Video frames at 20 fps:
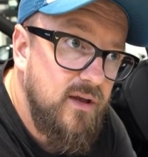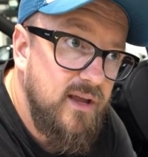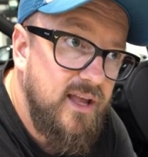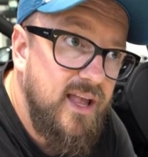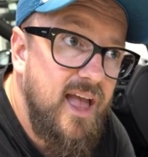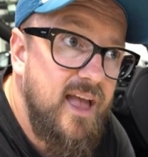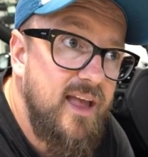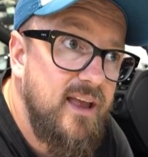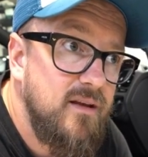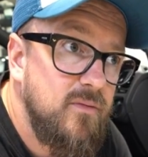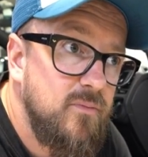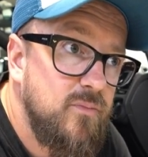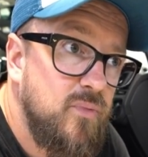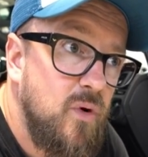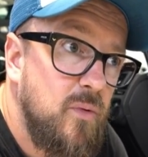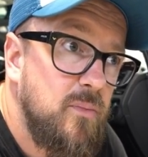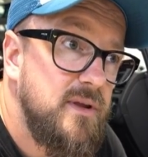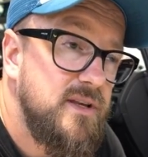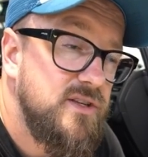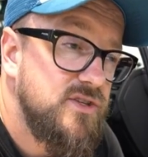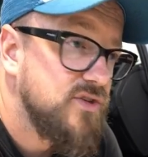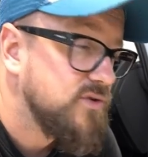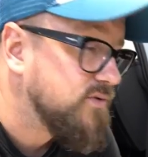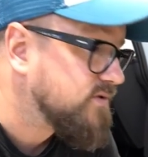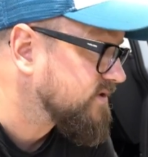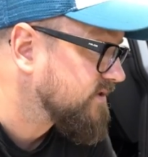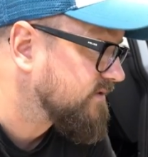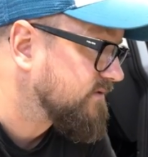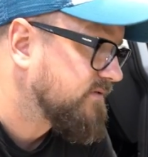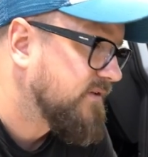Again, probably due
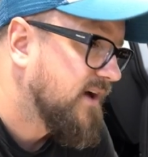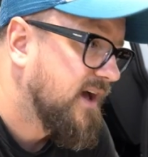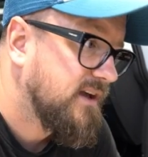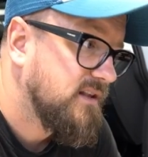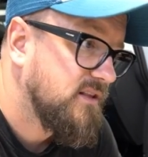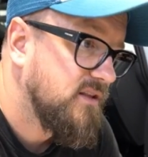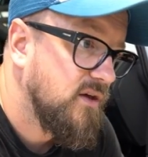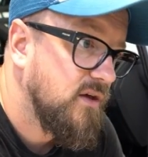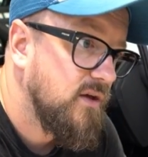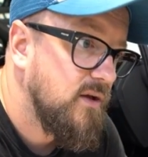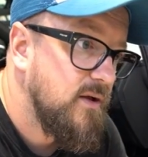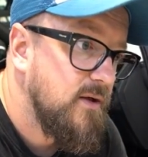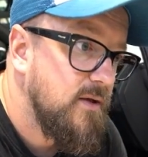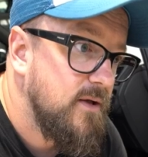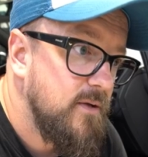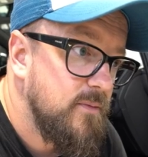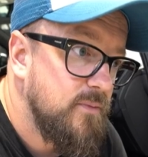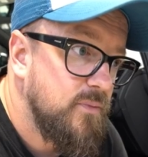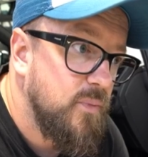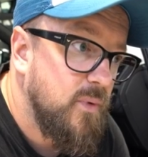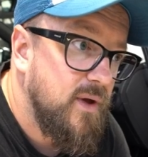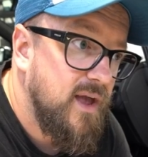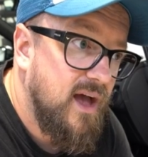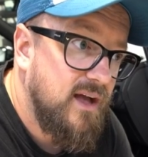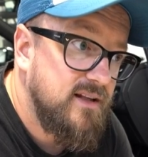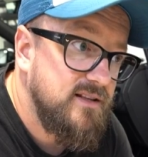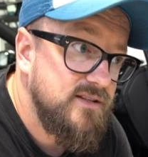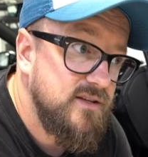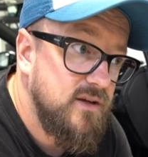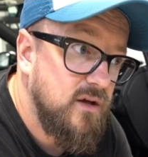to the fact that we
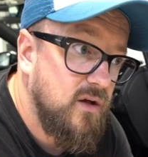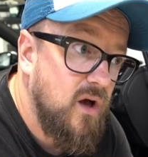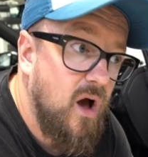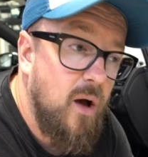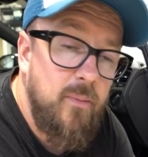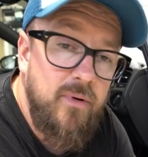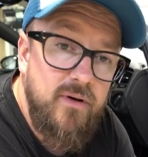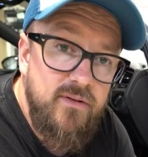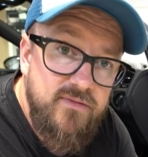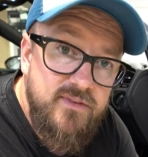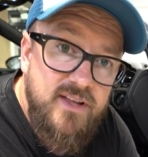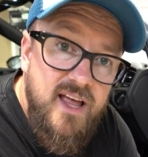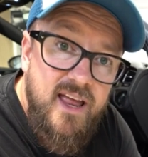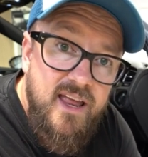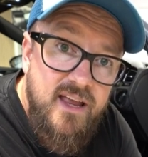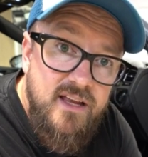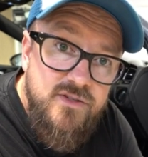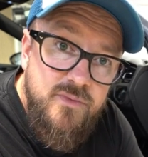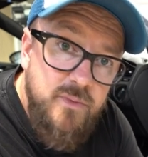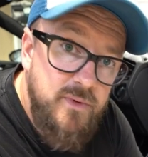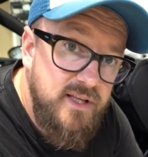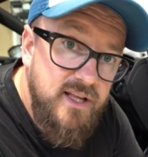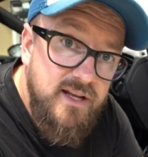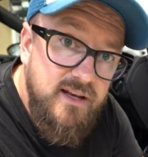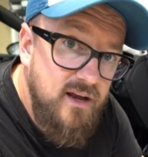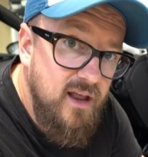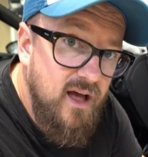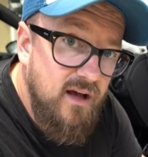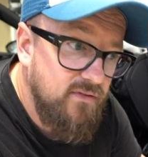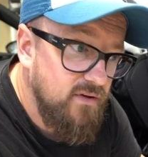had a couple of days, we
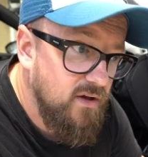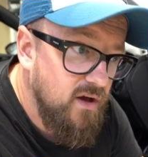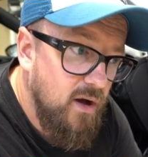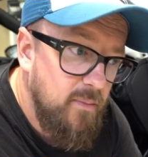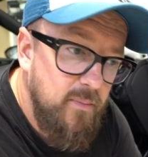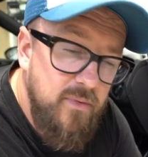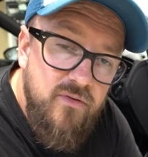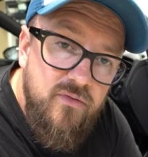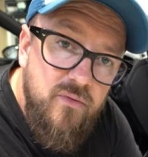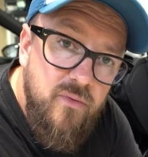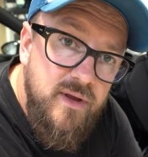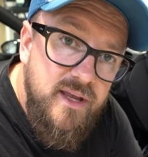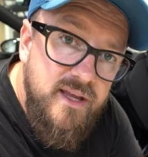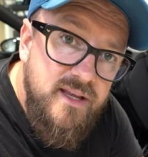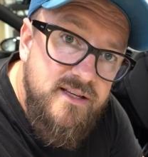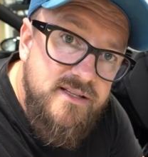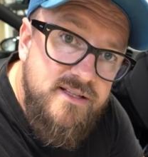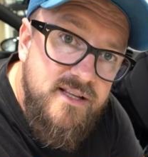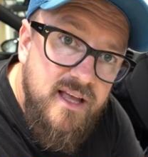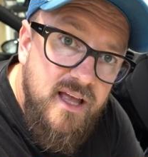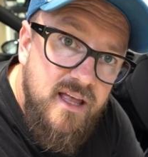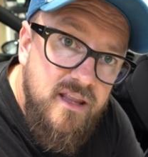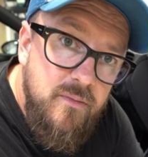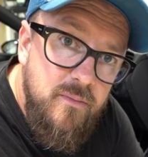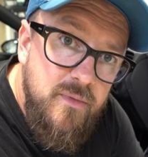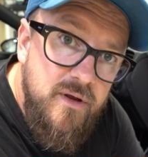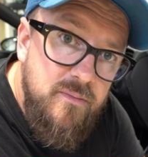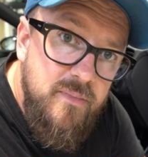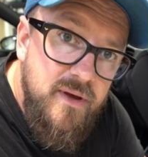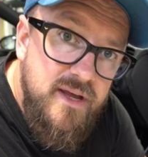didn't have a couple of weeks to get the
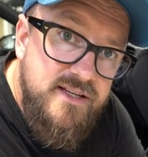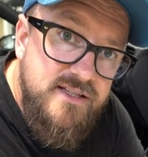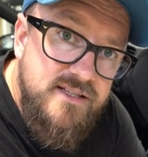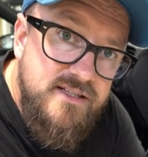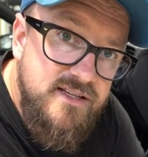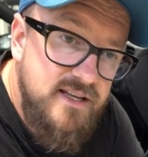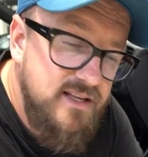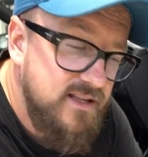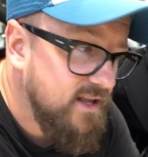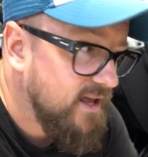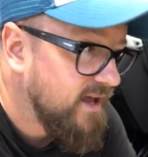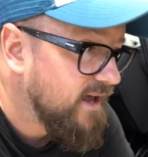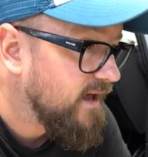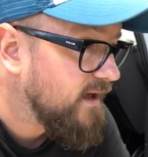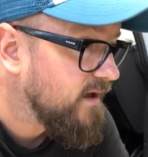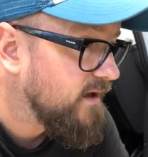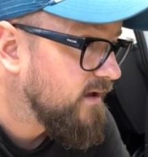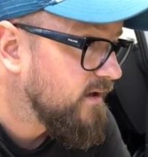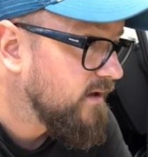mid basses in there.